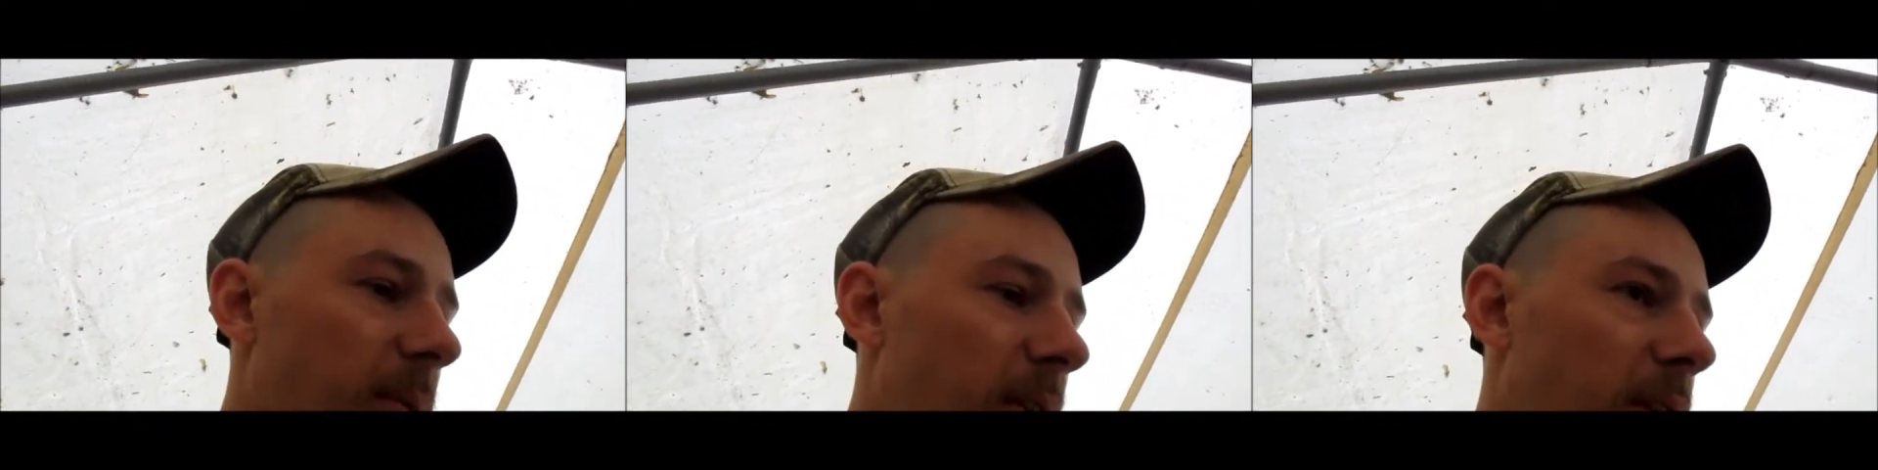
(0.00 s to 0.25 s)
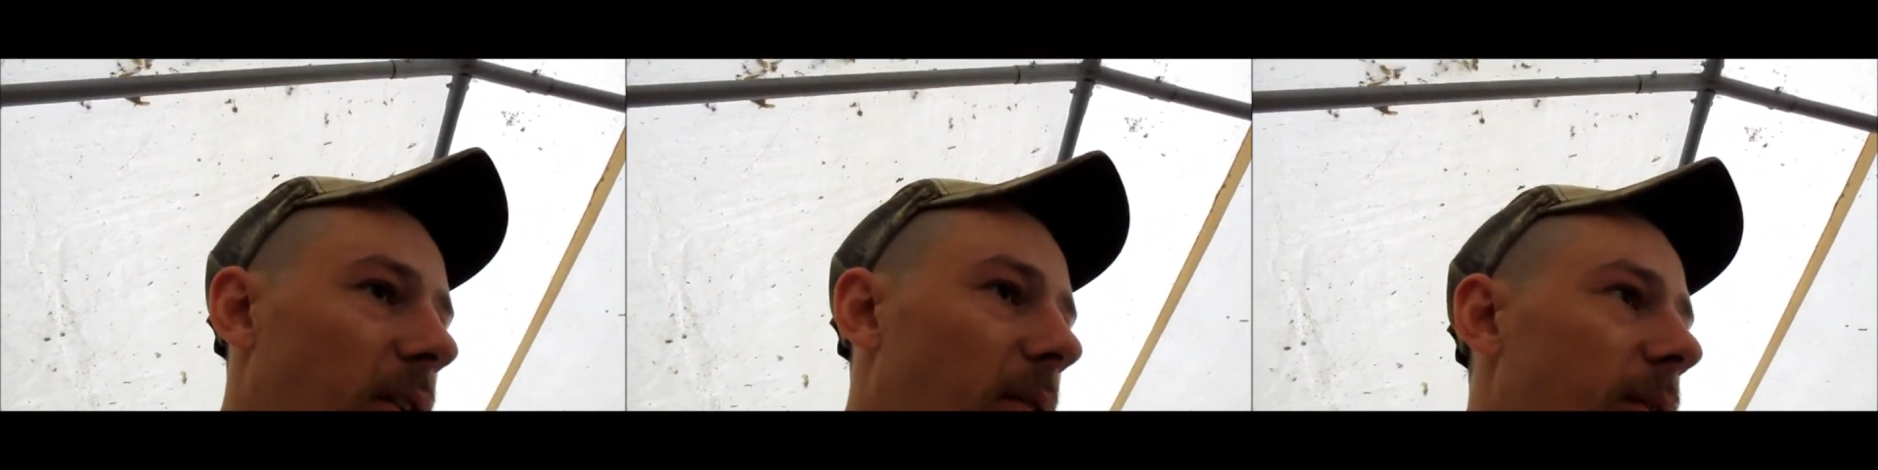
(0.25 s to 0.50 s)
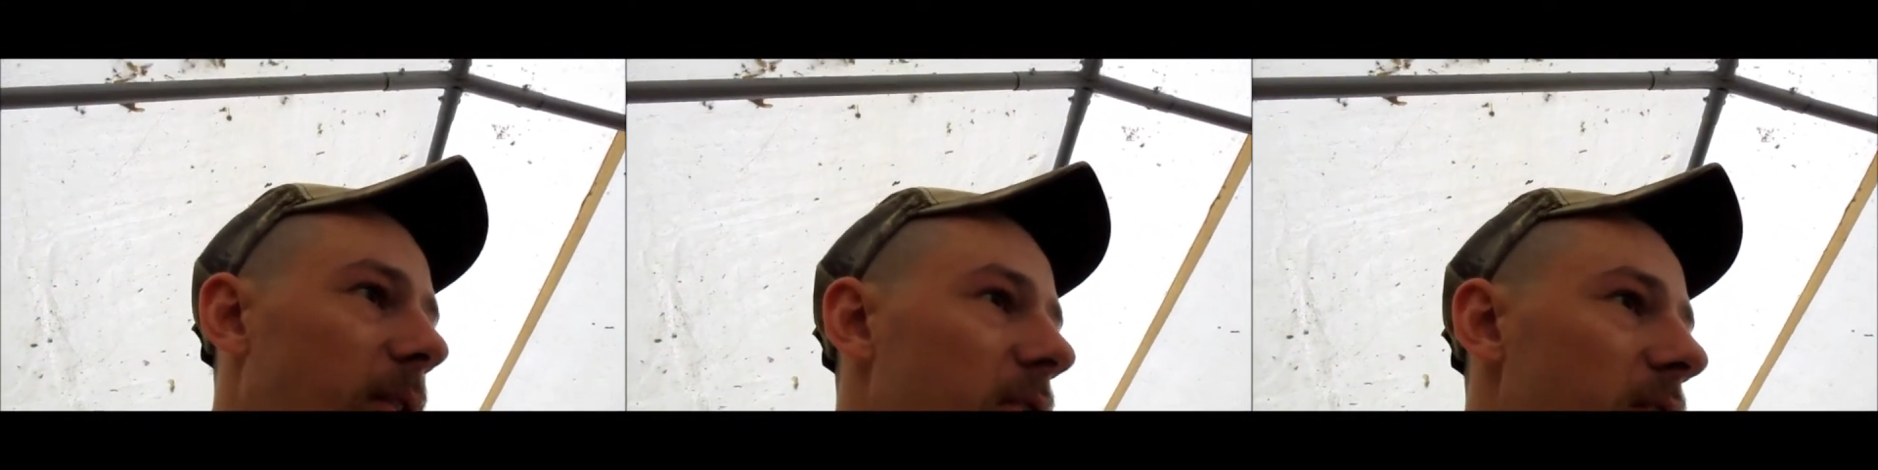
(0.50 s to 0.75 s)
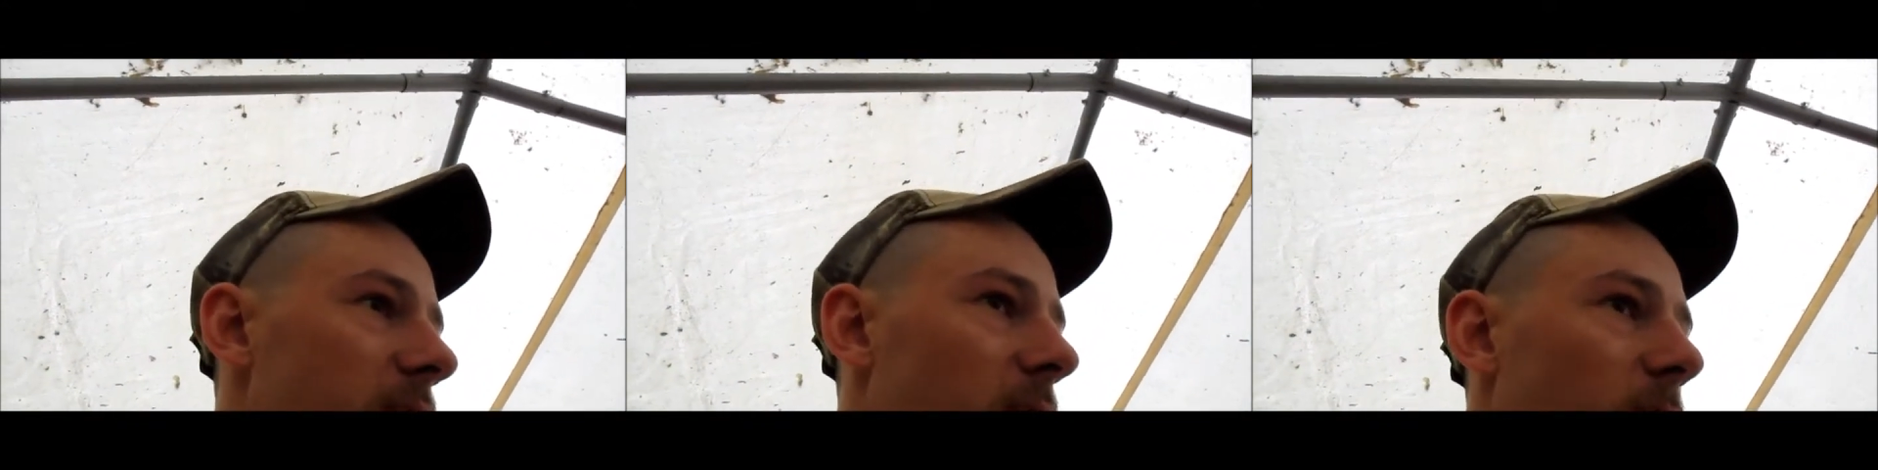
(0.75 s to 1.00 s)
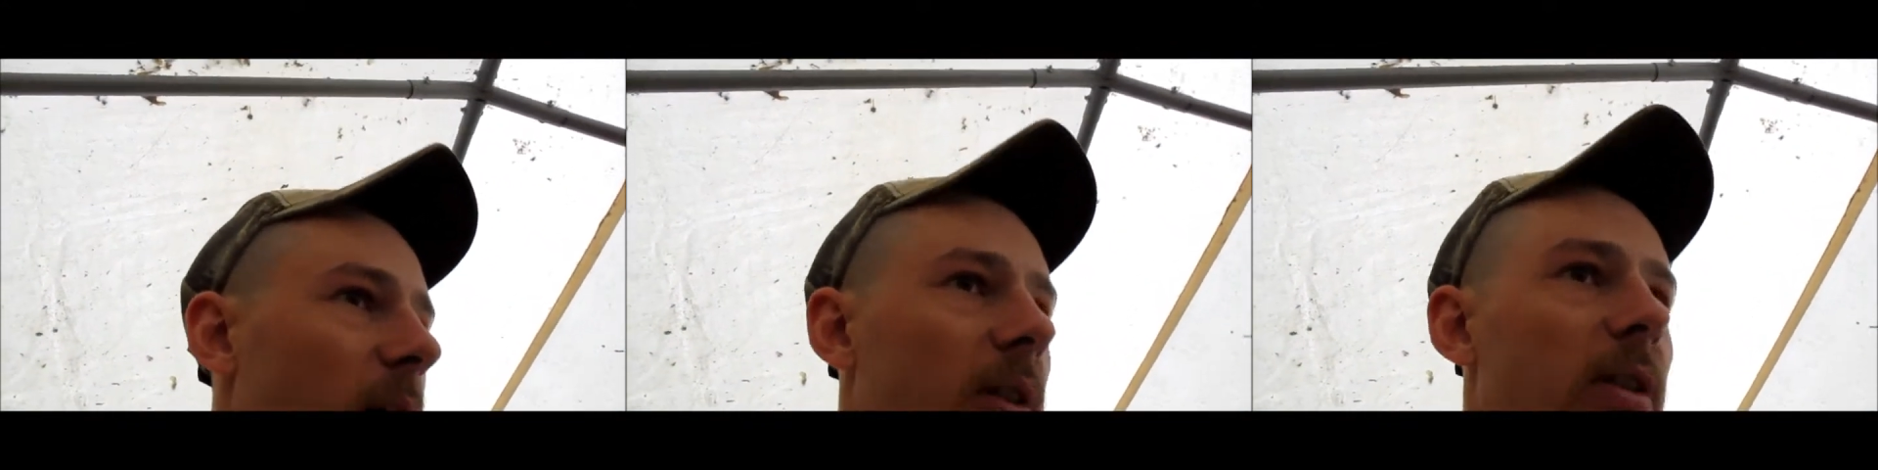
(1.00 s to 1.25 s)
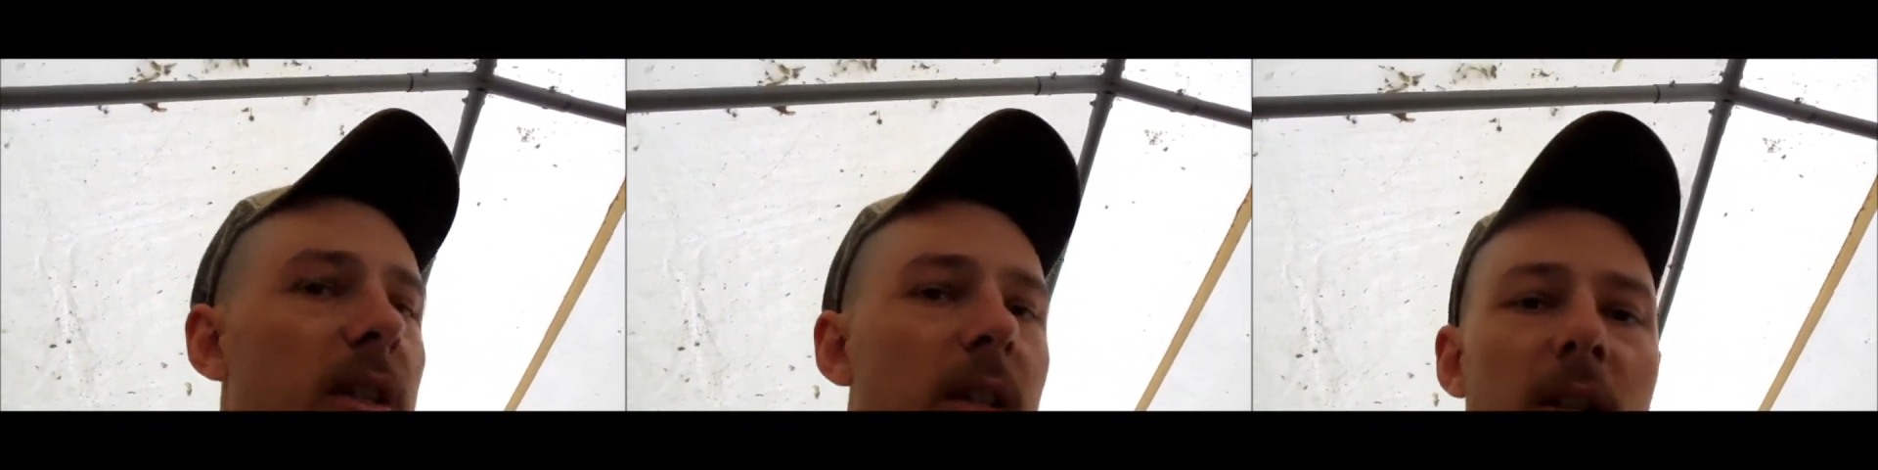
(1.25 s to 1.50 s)
here a little bit just
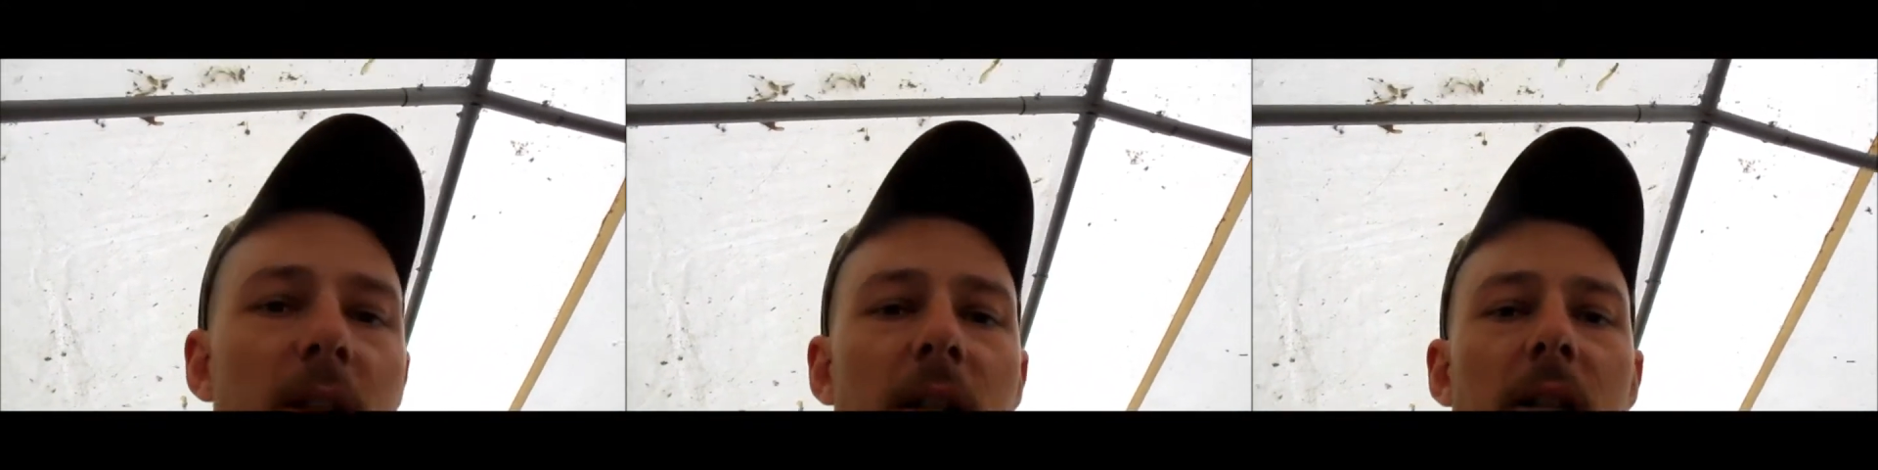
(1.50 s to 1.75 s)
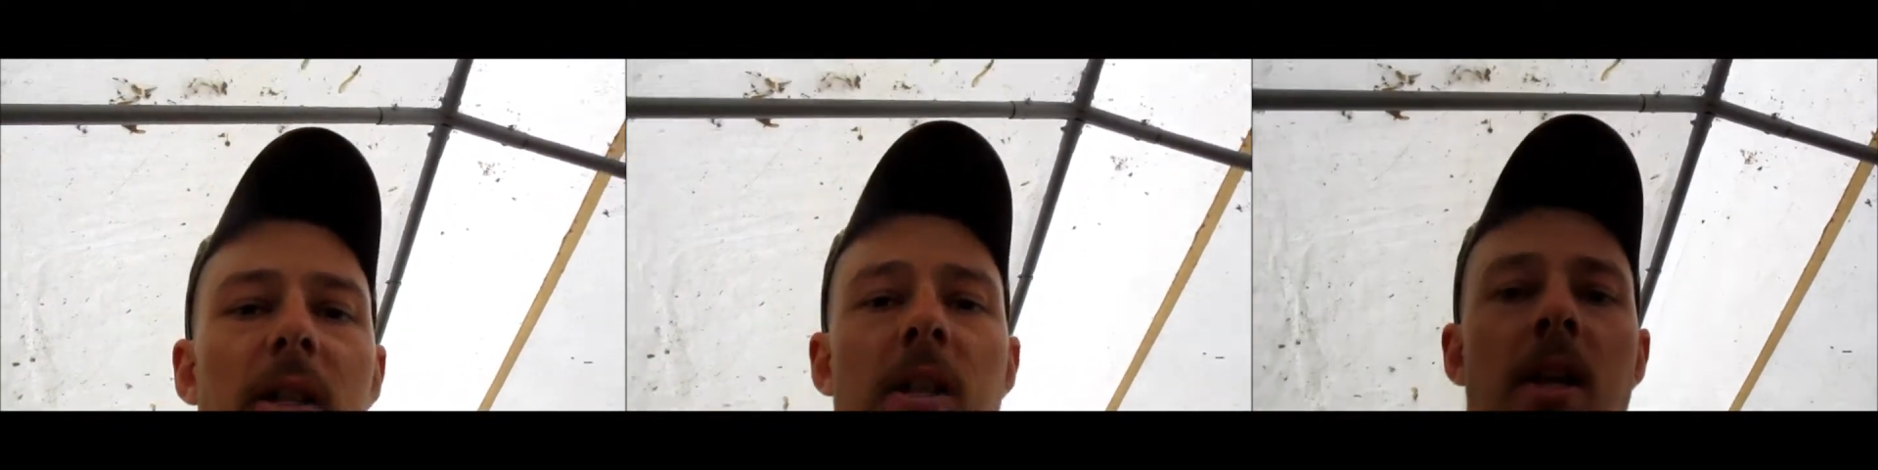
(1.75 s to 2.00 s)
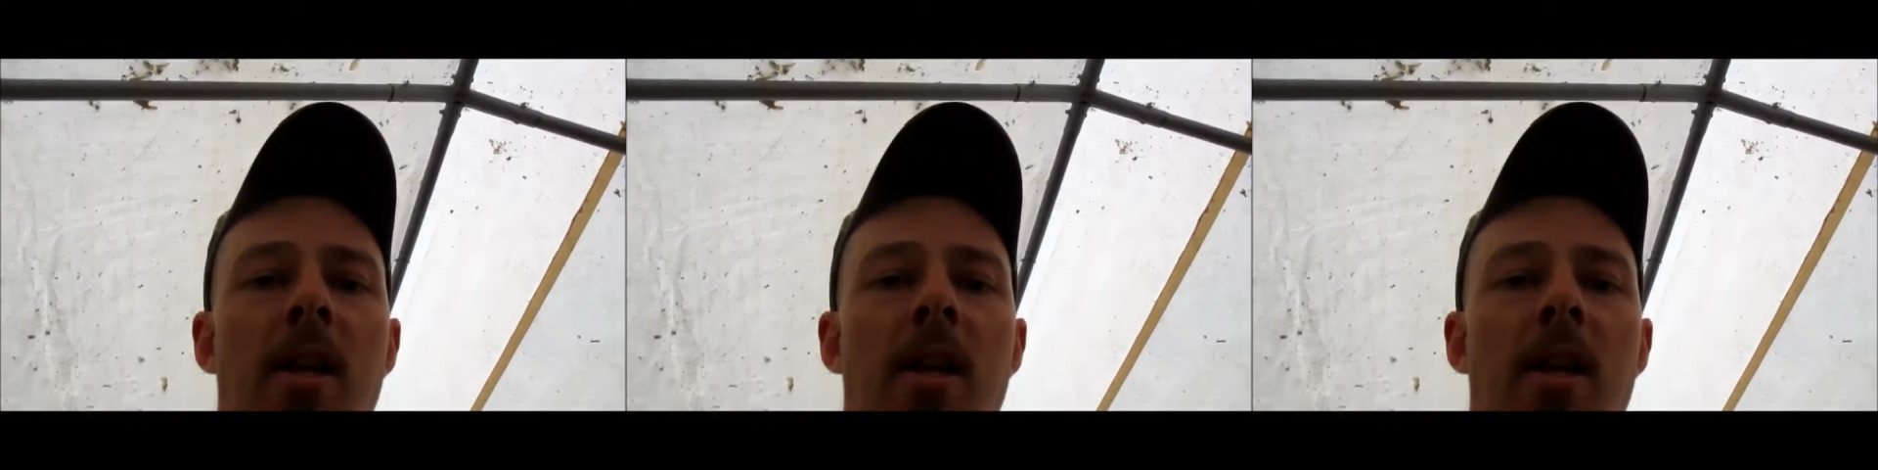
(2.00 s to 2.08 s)
quickly, and I'm